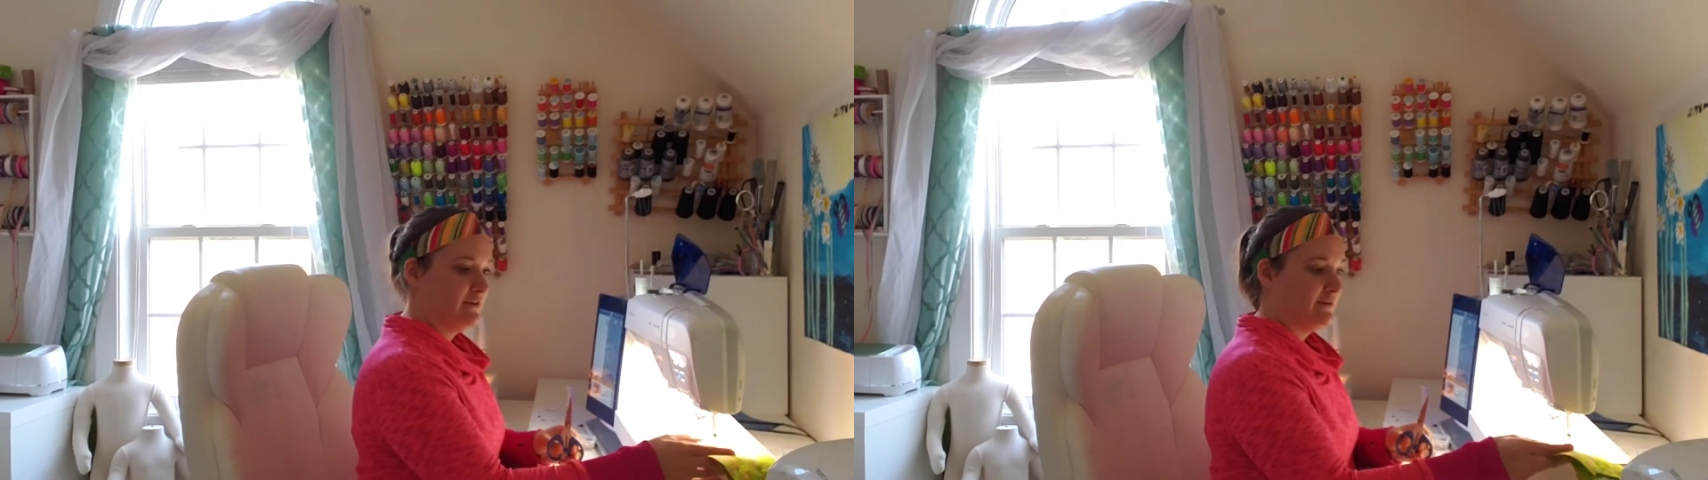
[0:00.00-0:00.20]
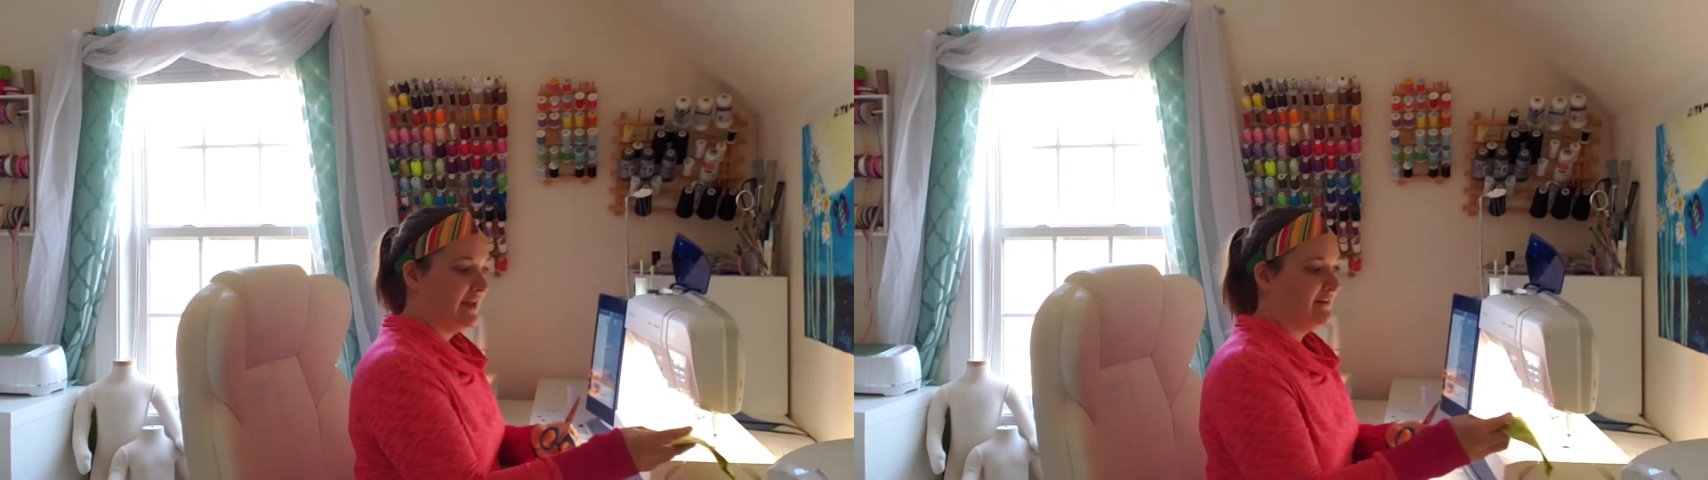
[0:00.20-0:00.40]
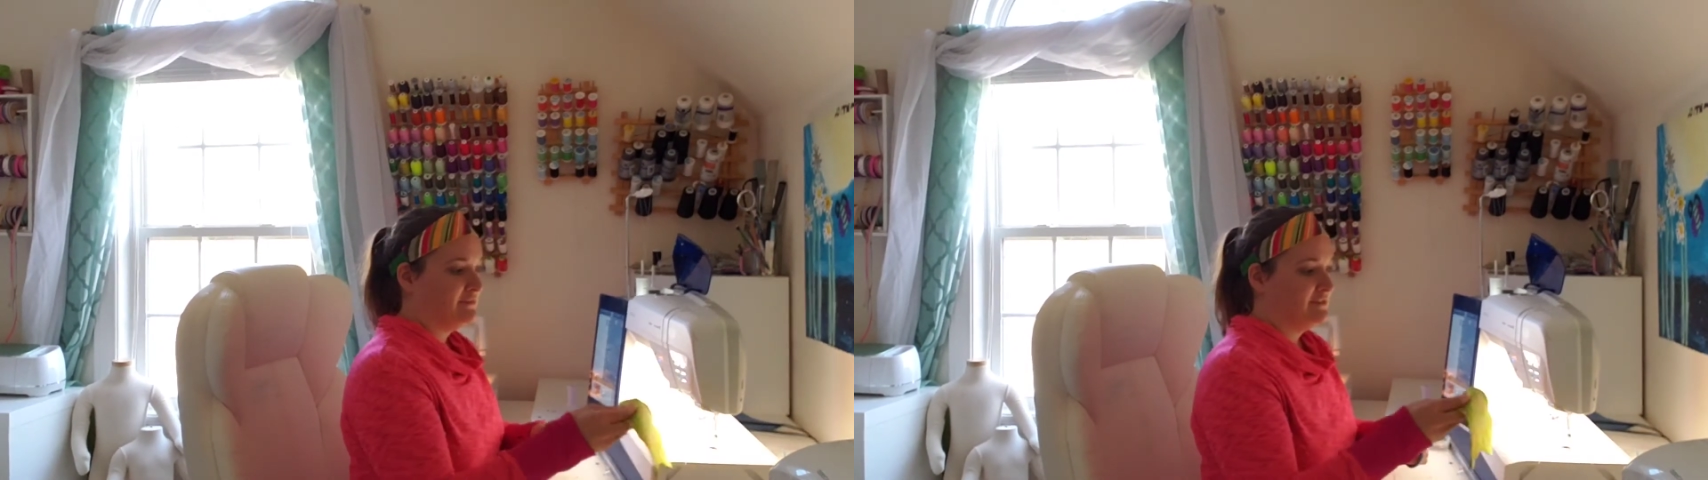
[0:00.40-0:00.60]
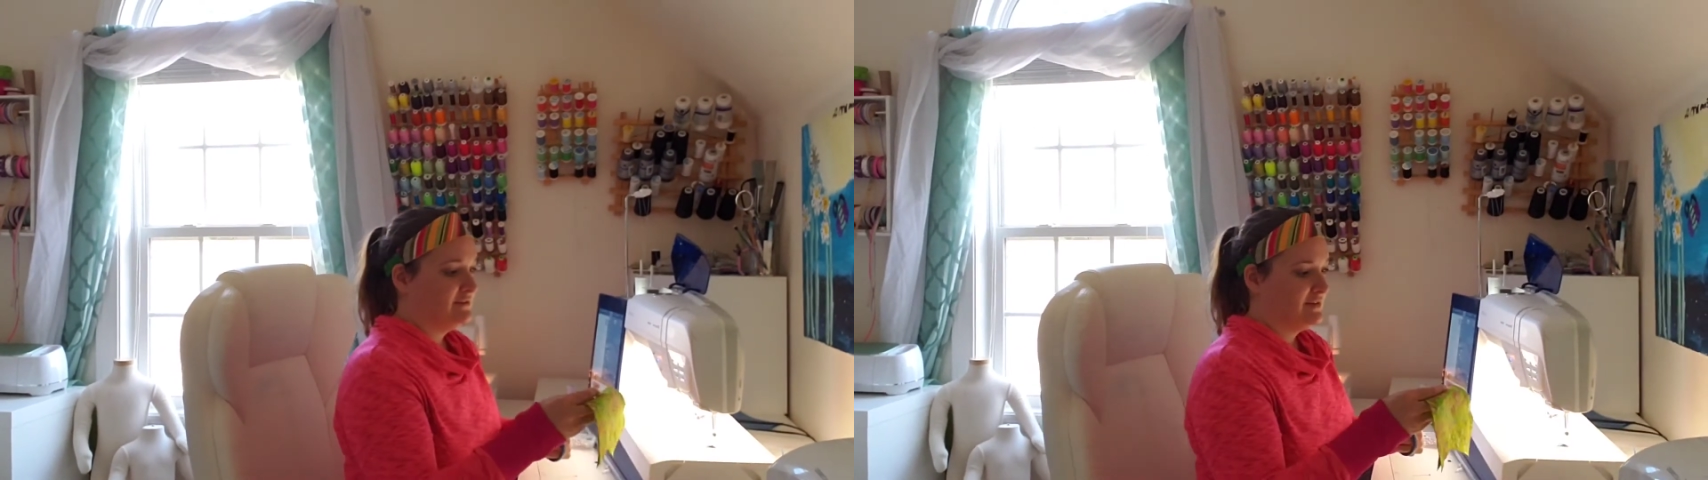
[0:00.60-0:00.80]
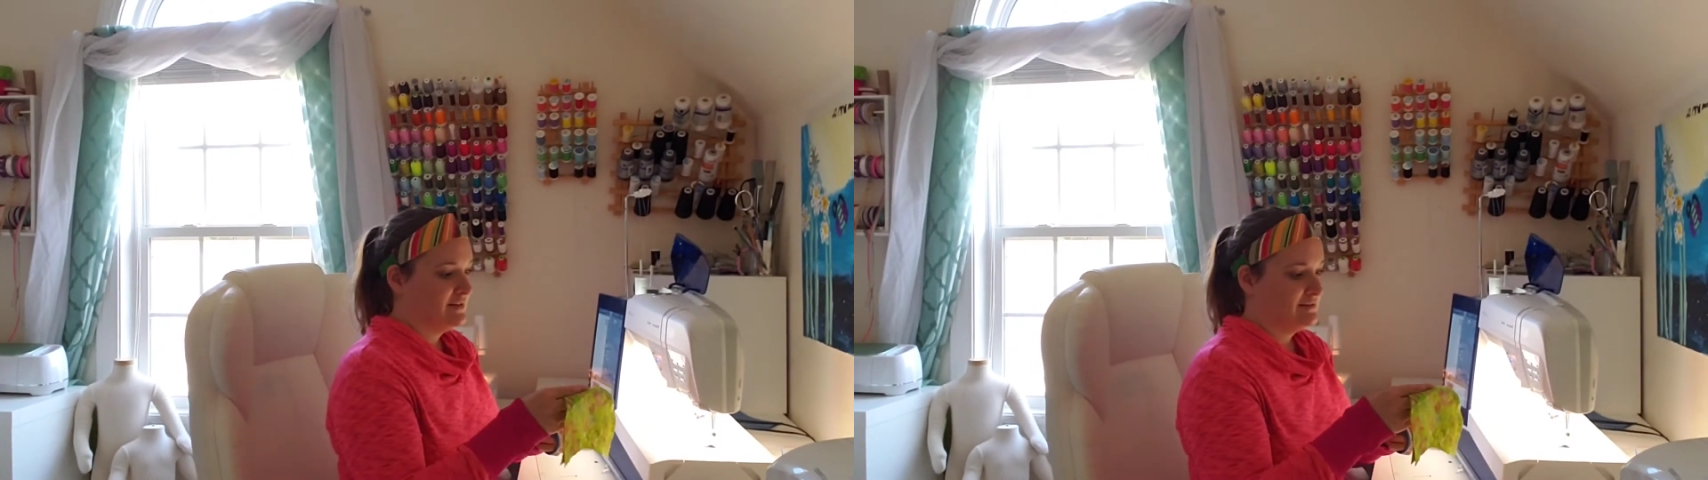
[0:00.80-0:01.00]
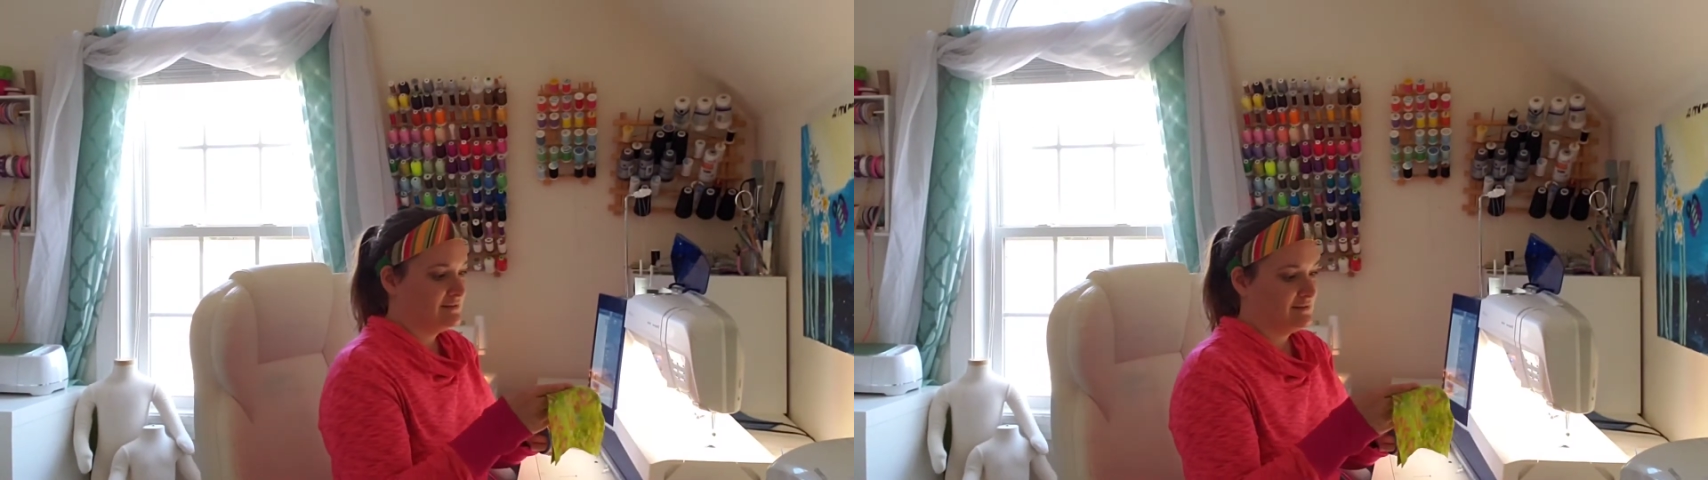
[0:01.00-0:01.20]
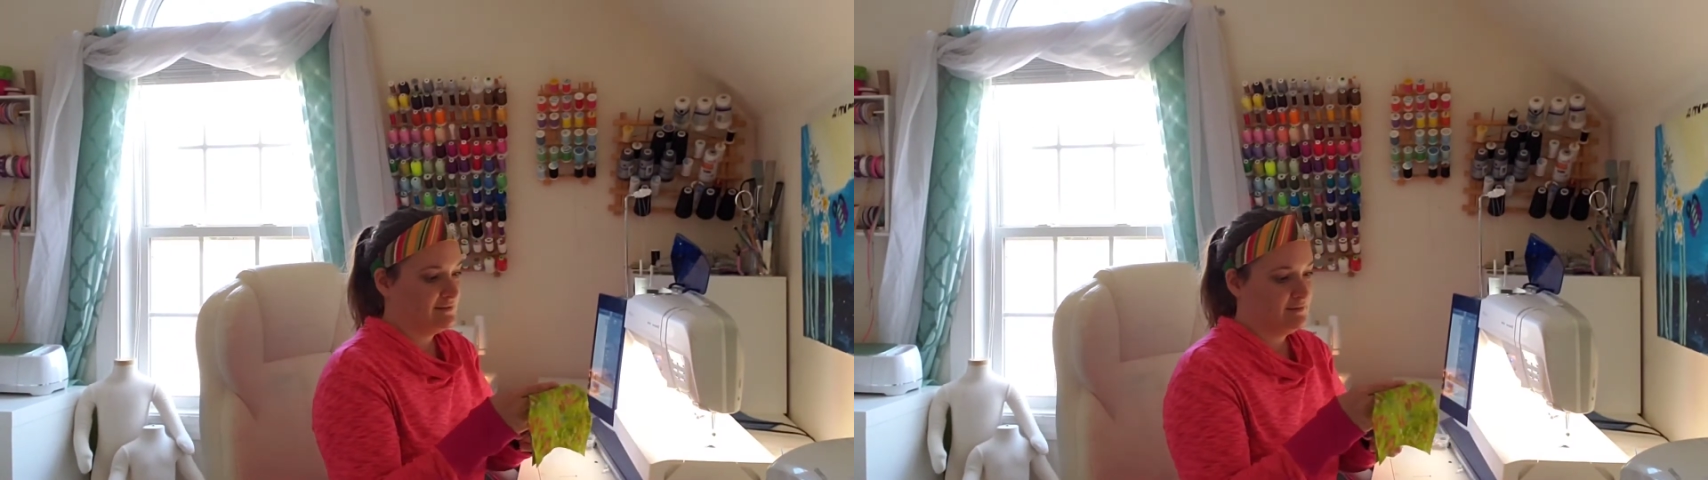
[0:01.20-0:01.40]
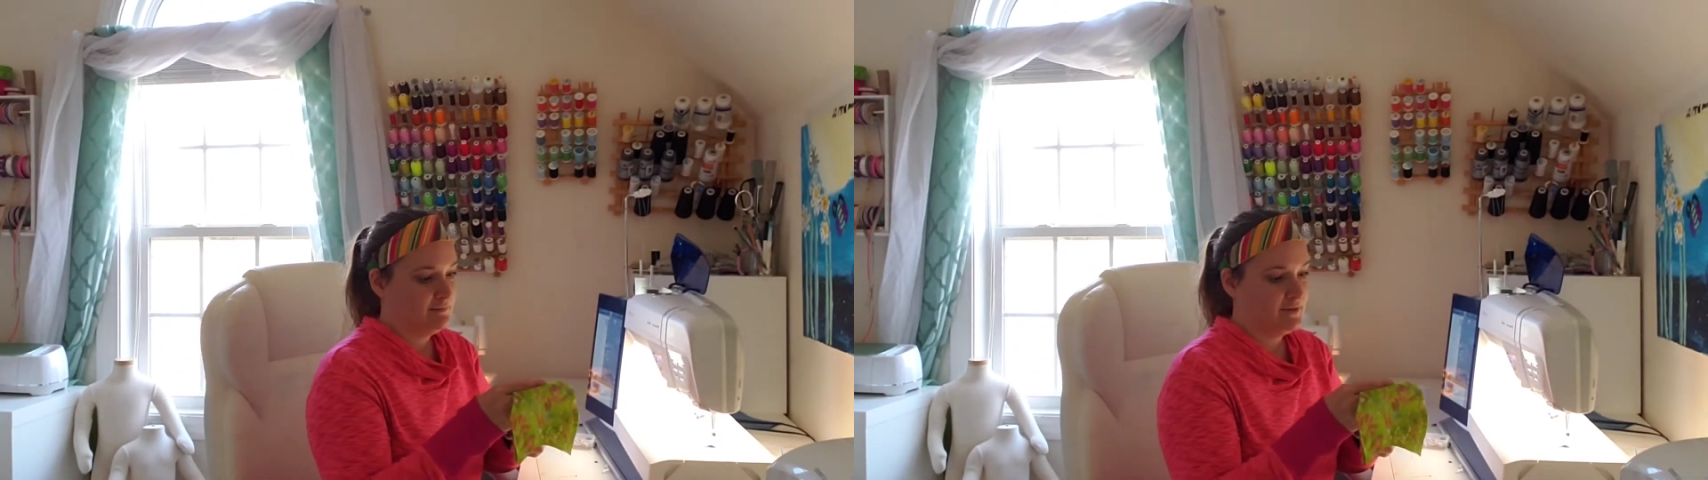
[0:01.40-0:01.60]
don't have to do this,
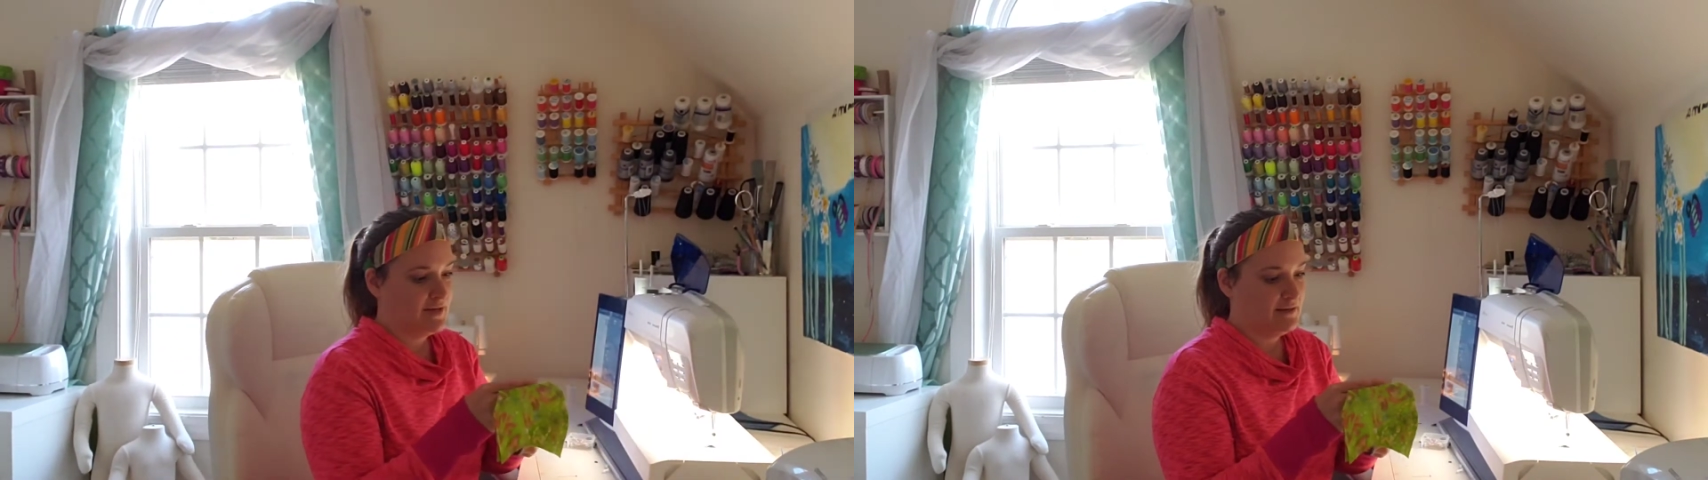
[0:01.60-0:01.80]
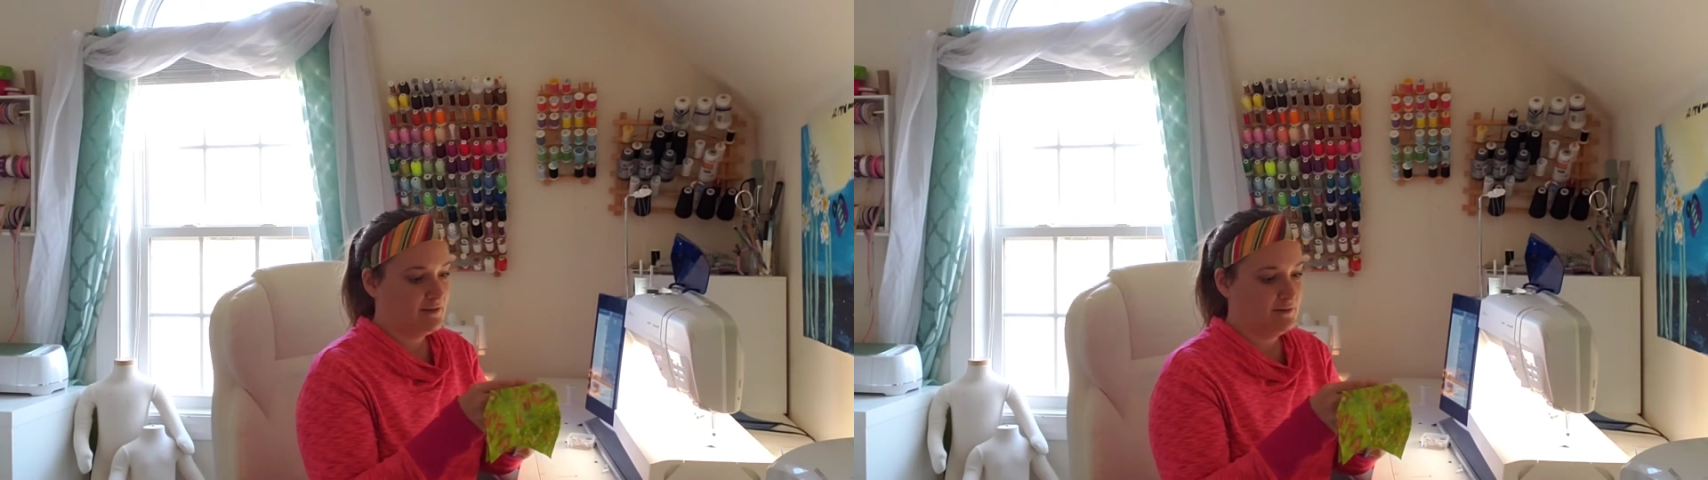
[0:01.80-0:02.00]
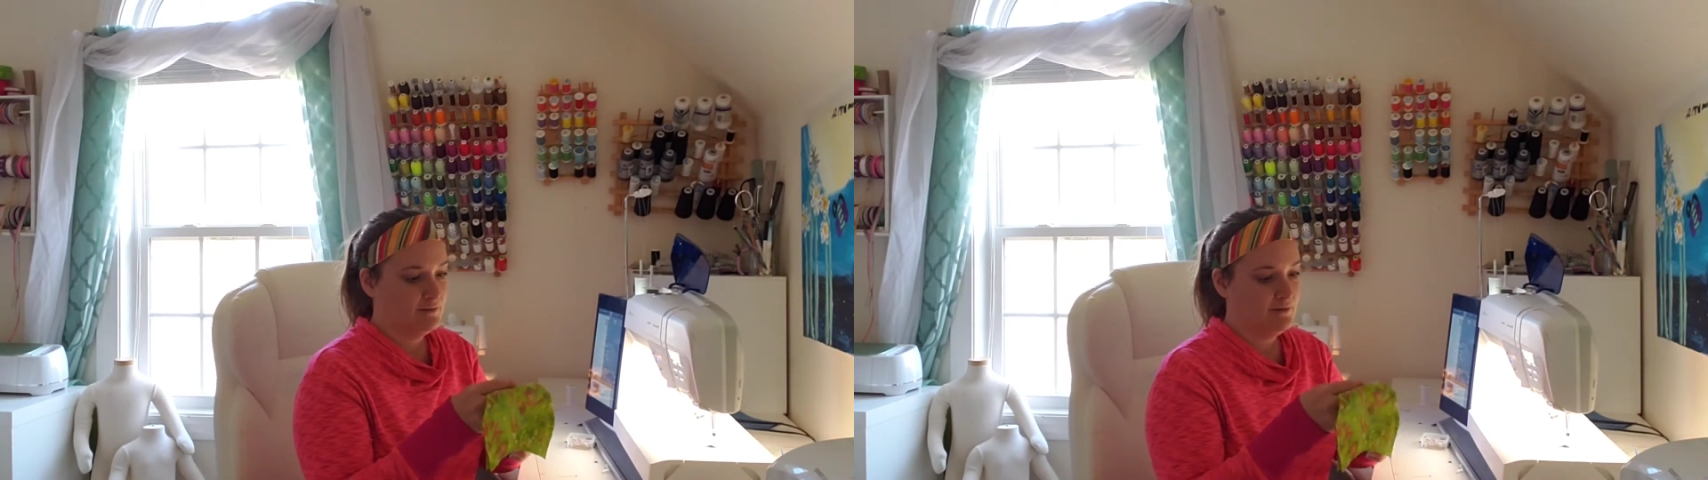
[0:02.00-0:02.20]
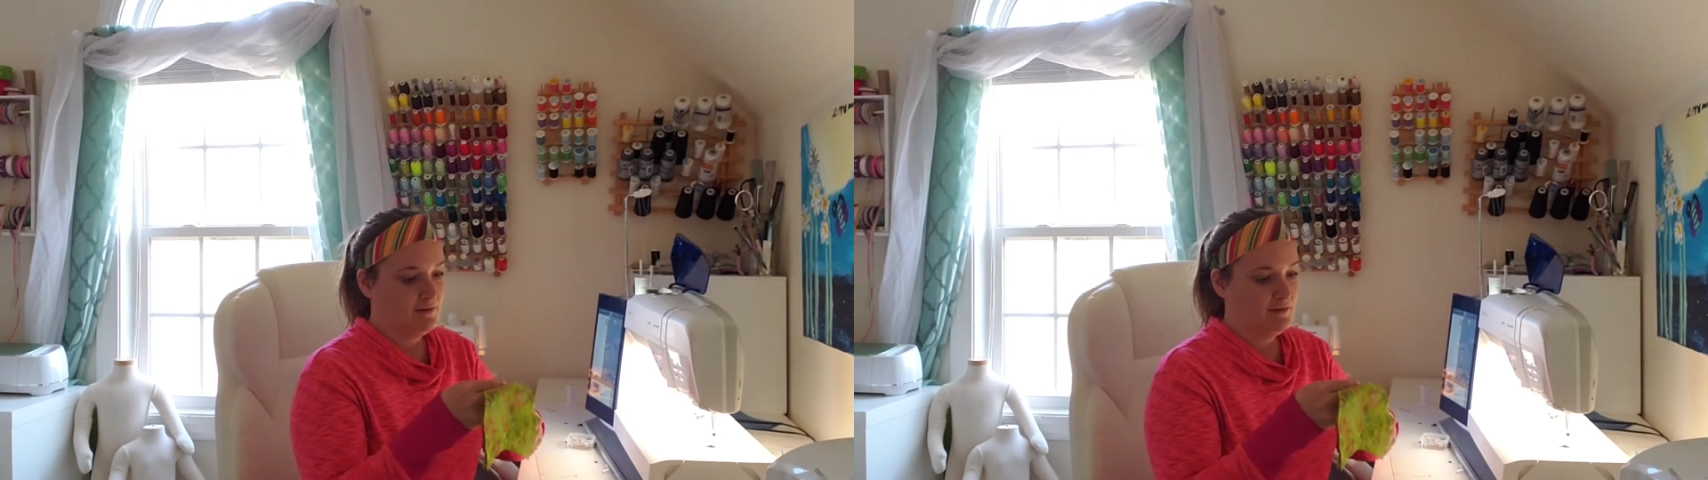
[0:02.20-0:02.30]
but I do.